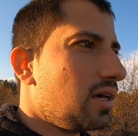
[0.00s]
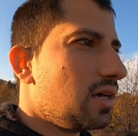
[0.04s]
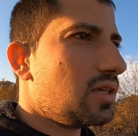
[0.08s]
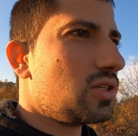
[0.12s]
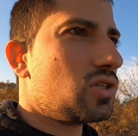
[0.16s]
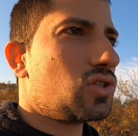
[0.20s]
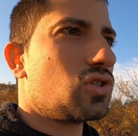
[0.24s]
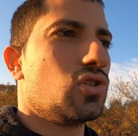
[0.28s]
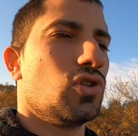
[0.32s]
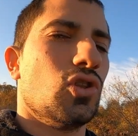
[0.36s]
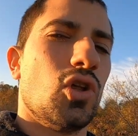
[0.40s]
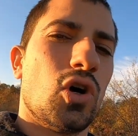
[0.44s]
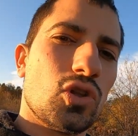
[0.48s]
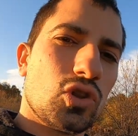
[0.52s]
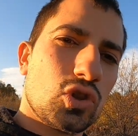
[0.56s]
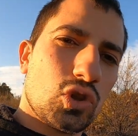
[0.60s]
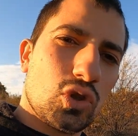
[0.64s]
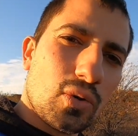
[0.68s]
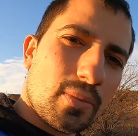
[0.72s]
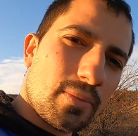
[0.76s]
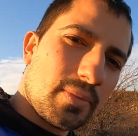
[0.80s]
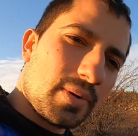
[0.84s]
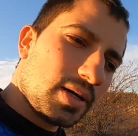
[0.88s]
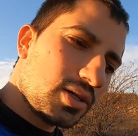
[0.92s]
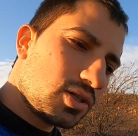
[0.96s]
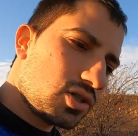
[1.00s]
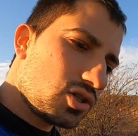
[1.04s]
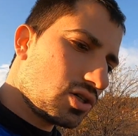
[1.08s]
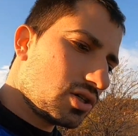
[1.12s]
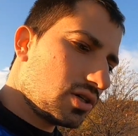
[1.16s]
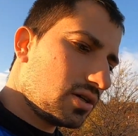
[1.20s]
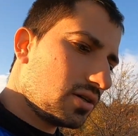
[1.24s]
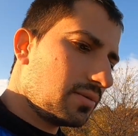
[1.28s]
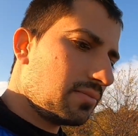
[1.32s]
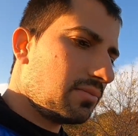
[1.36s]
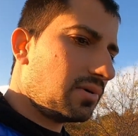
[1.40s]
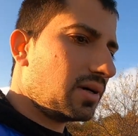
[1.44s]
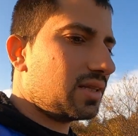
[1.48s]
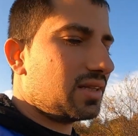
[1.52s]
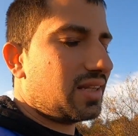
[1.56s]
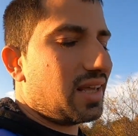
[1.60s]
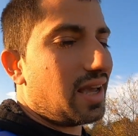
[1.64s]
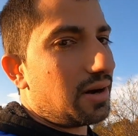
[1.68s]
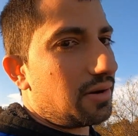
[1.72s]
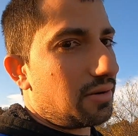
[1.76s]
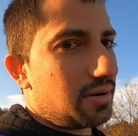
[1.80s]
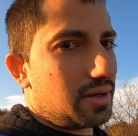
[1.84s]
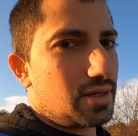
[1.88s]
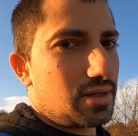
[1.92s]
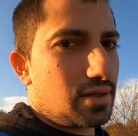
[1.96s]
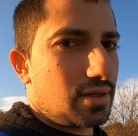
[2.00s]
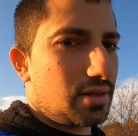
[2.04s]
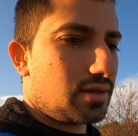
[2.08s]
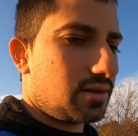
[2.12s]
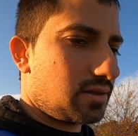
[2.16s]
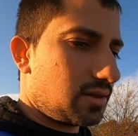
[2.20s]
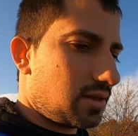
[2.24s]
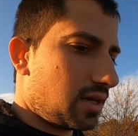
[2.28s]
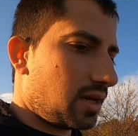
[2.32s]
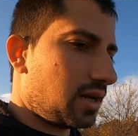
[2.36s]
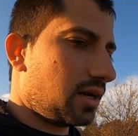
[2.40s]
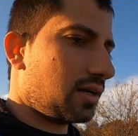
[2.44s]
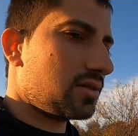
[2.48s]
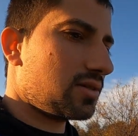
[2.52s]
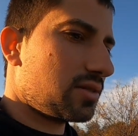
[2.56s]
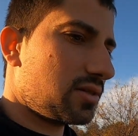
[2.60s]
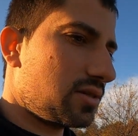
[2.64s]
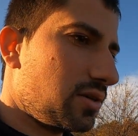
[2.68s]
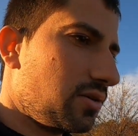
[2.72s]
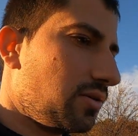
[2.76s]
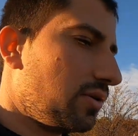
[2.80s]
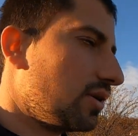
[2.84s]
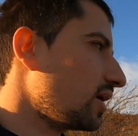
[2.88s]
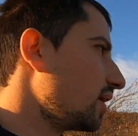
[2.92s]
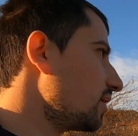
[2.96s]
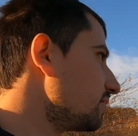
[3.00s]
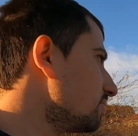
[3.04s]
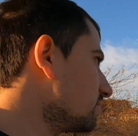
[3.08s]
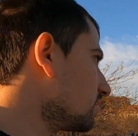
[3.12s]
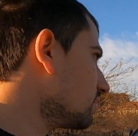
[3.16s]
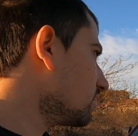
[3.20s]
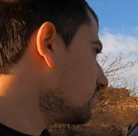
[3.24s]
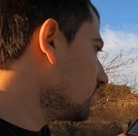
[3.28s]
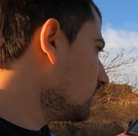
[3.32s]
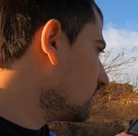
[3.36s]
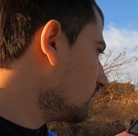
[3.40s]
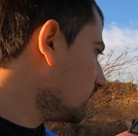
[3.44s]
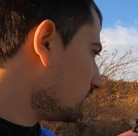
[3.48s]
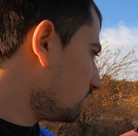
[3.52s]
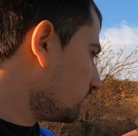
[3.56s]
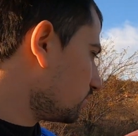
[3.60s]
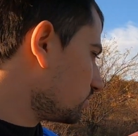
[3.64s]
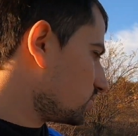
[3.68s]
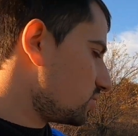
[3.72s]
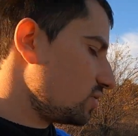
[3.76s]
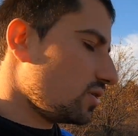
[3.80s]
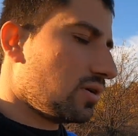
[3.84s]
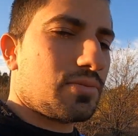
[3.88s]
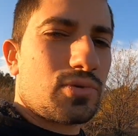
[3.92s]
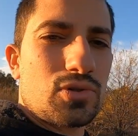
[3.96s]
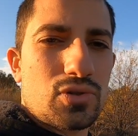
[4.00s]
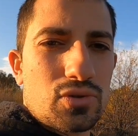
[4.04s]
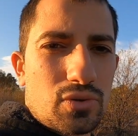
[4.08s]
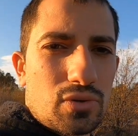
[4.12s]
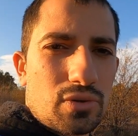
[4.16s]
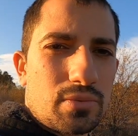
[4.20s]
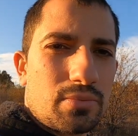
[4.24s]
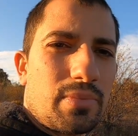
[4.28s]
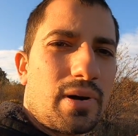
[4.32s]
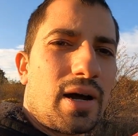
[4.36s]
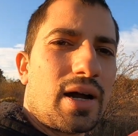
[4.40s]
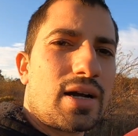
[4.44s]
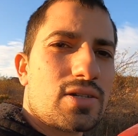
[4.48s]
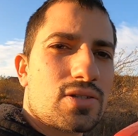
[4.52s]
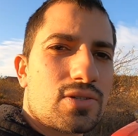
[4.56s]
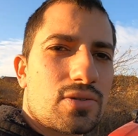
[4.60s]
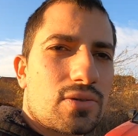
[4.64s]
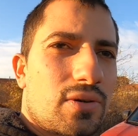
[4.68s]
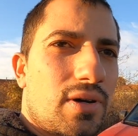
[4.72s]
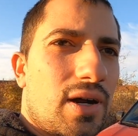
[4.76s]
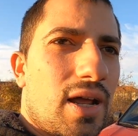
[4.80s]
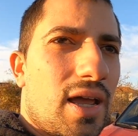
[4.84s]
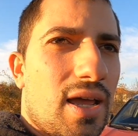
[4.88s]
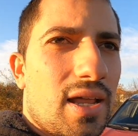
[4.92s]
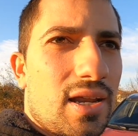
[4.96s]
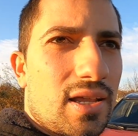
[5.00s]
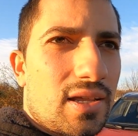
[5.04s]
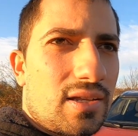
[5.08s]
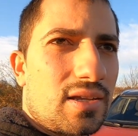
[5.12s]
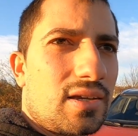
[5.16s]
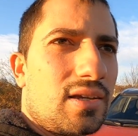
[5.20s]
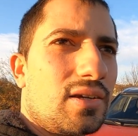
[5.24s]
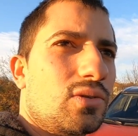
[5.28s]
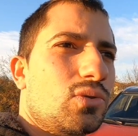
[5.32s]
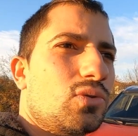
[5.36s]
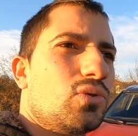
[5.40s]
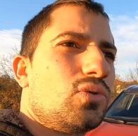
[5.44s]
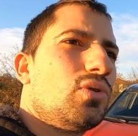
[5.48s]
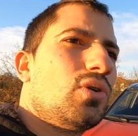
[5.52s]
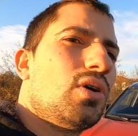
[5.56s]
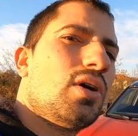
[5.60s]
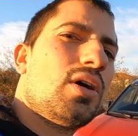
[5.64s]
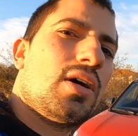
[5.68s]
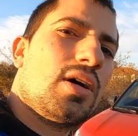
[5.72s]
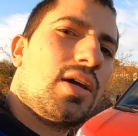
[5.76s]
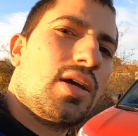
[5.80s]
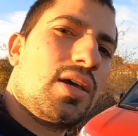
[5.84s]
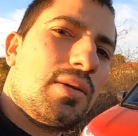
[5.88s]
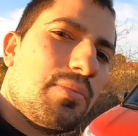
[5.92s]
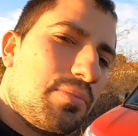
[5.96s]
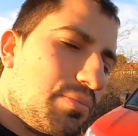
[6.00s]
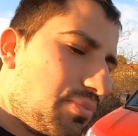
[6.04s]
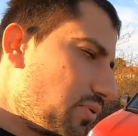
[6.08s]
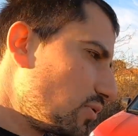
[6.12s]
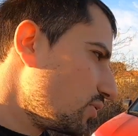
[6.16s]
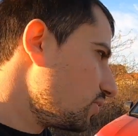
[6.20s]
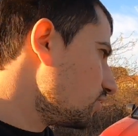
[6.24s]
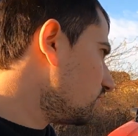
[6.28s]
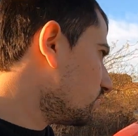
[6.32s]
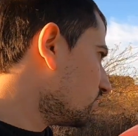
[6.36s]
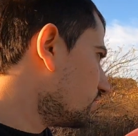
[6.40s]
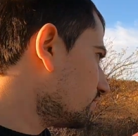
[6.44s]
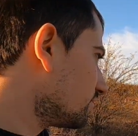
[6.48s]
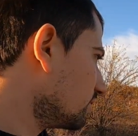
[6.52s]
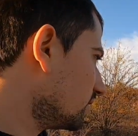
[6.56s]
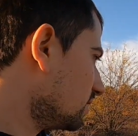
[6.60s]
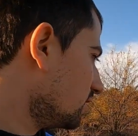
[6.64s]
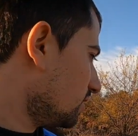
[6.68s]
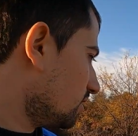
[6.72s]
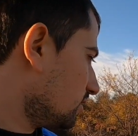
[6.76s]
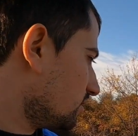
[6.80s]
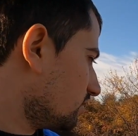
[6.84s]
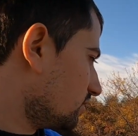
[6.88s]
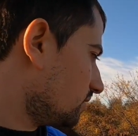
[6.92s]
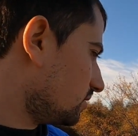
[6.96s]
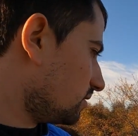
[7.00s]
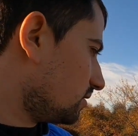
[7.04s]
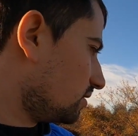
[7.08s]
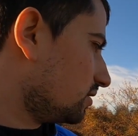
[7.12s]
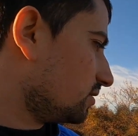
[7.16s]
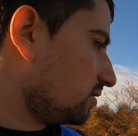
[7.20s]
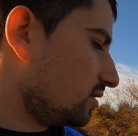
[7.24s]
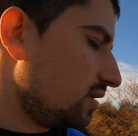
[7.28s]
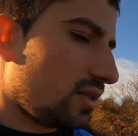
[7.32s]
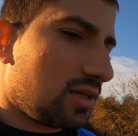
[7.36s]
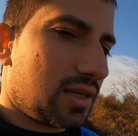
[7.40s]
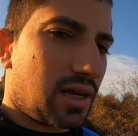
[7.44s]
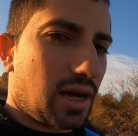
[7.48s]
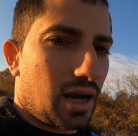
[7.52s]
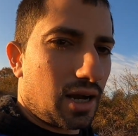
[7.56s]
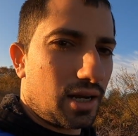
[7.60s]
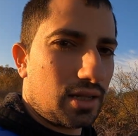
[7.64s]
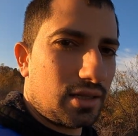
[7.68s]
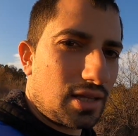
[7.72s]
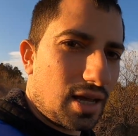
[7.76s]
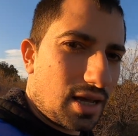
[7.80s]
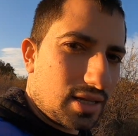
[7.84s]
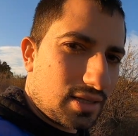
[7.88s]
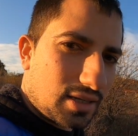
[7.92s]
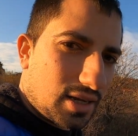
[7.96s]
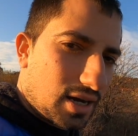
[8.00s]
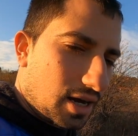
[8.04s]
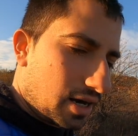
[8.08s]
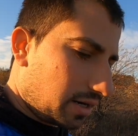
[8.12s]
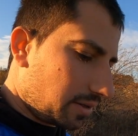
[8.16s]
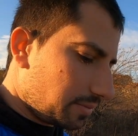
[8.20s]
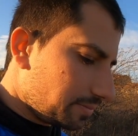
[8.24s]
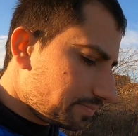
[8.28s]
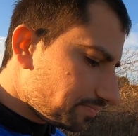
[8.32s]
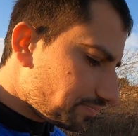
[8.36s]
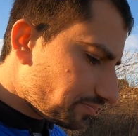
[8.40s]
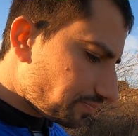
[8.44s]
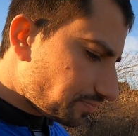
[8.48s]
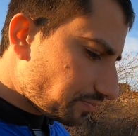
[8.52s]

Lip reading: It's not too much, but there still can be put some strut bars or anything to improve that car.